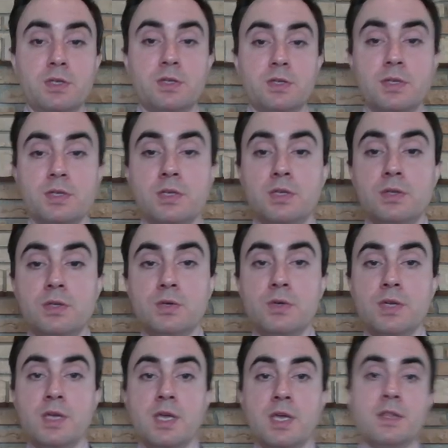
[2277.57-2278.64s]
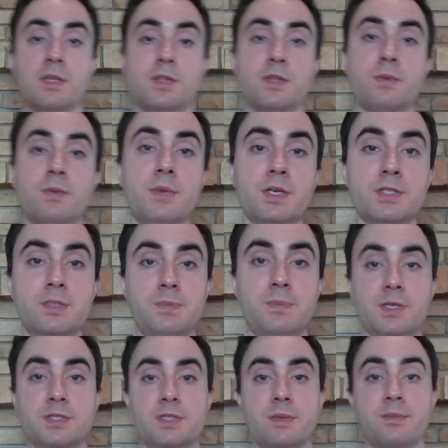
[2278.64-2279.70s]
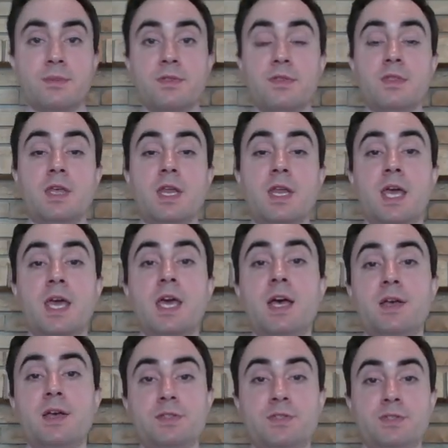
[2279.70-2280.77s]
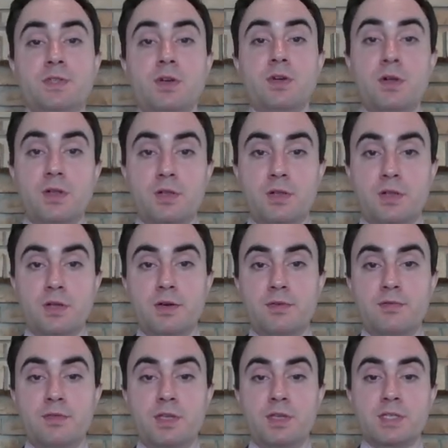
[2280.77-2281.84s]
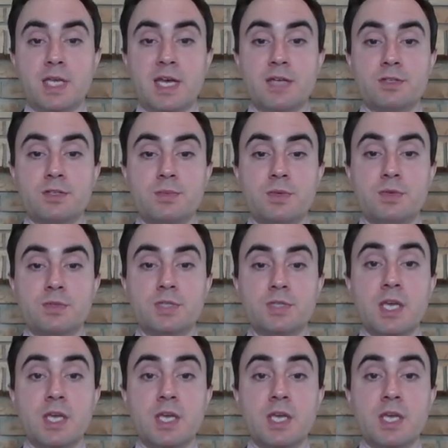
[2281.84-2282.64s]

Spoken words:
conclude that there must be something that has all of these attributes